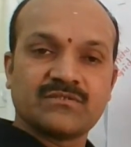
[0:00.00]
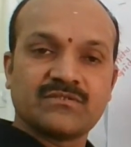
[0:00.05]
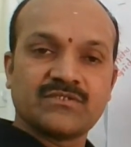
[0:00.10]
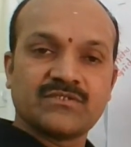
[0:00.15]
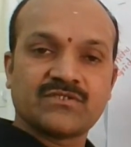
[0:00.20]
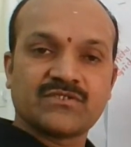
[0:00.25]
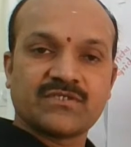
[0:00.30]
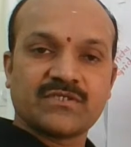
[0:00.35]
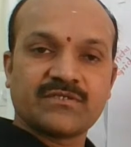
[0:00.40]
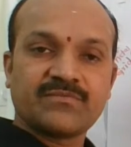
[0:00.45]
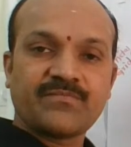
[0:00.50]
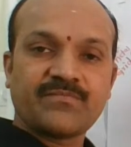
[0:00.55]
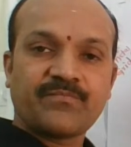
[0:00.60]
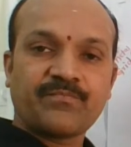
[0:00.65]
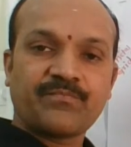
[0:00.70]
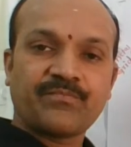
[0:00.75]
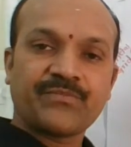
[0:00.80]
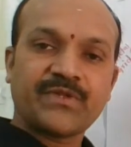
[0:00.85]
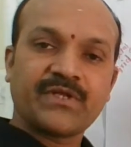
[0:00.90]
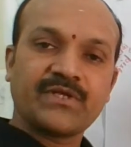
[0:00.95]
this thing
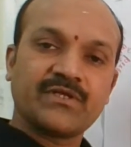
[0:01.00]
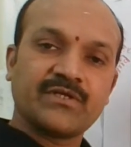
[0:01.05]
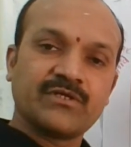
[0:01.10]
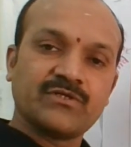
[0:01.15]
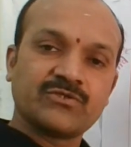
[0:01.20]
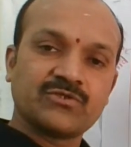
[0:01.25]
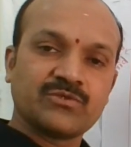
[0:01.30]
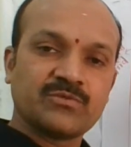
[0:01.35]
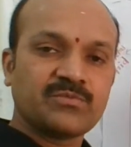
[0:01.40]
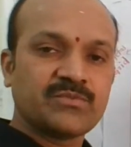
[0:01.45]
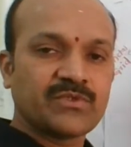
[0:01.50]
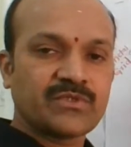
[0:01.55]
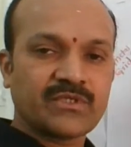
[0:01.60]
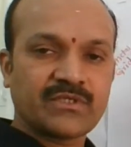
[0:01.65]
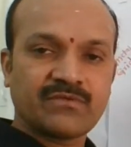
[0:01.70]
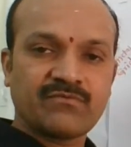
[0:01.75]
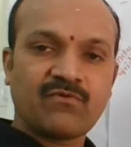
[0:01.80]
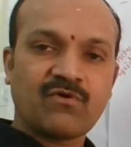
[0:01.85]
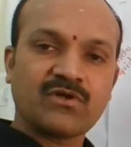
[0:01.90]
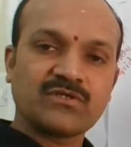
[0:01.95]
in YouTube. You
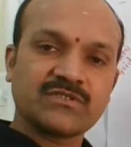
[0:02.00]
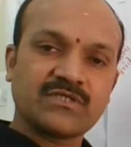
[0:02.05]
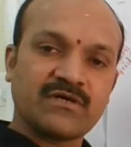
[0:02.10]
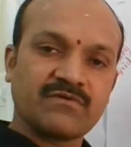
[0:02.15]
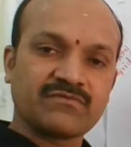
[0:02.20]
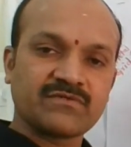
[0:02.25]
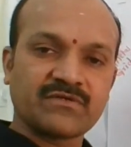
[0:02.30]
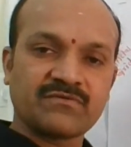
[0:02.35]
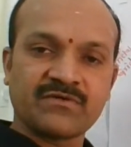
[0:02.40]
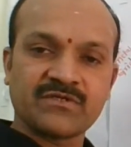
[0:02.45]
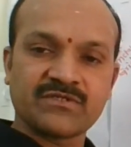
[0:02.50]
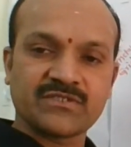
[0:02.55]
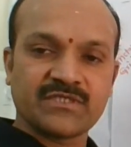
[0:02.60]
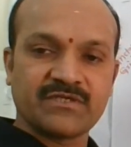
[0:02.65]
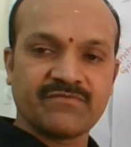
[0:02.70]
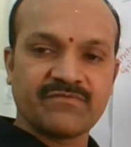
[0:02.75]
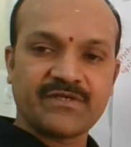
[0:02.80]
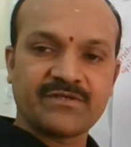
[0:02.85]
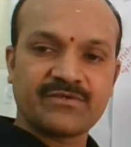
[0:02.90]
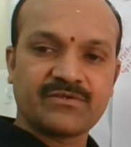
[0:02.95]
can watch afterwards
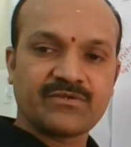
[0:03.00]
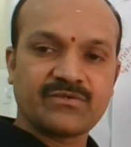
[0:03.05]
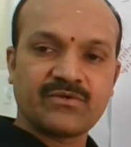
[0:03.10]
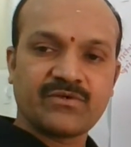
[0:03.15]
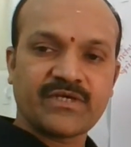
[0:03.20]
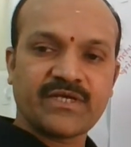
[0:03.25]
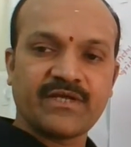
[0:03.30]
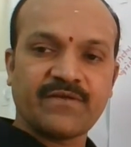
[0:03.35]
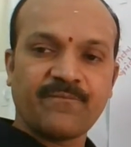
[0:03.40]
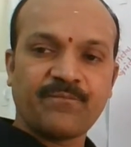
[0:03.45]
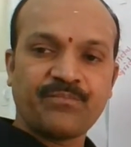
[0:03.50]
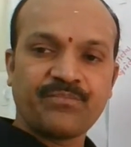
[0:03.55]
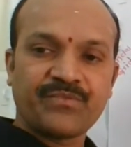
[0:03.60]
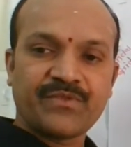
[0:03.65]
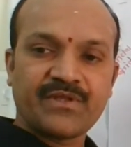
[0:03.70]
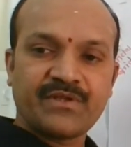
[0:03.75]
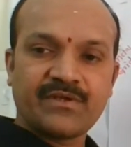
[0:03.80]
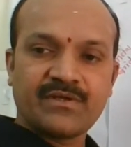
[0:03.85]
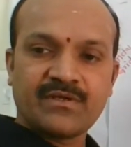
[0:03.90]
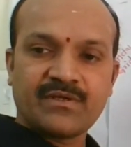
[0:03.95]
even. Okay,
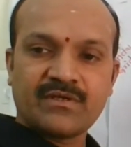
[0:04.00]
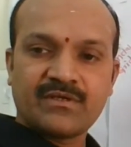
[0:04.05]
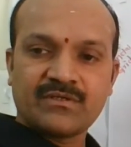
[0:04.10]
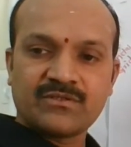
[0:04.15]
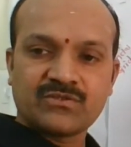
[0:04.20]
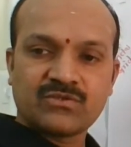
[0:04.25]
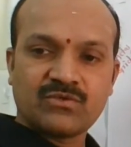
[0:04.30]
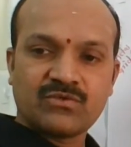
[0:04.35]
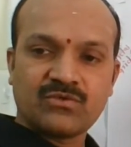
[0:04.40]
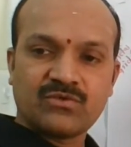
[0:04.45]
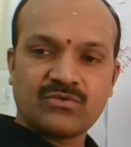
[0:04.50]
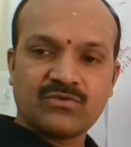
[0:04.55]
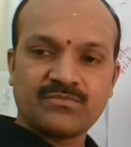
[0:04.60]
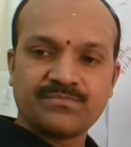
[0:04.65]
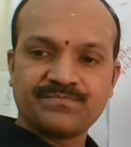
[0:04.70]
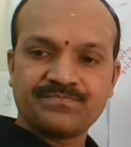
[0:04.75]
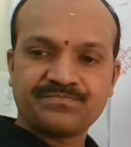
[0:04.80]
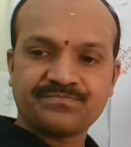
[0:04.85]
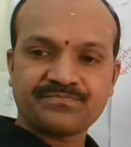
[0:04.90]
so